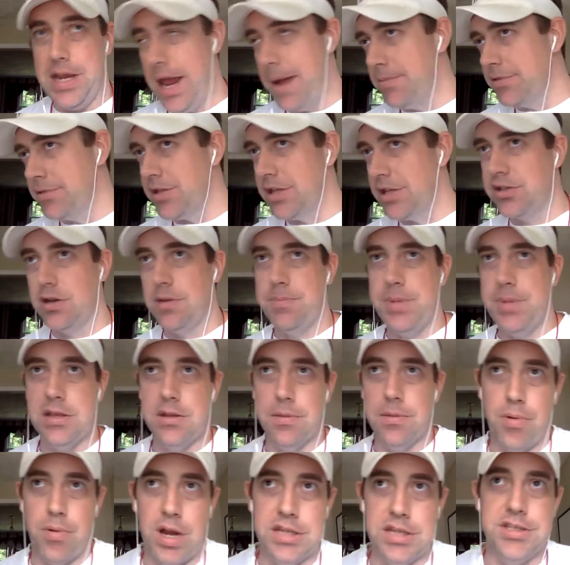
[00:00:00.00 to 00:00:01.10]
Amazon's going to beat the
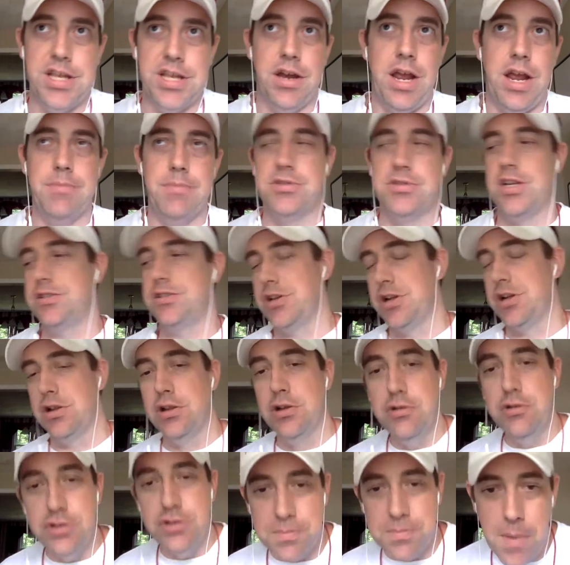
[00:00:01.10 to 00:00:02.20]
price down. Amazon's going to lose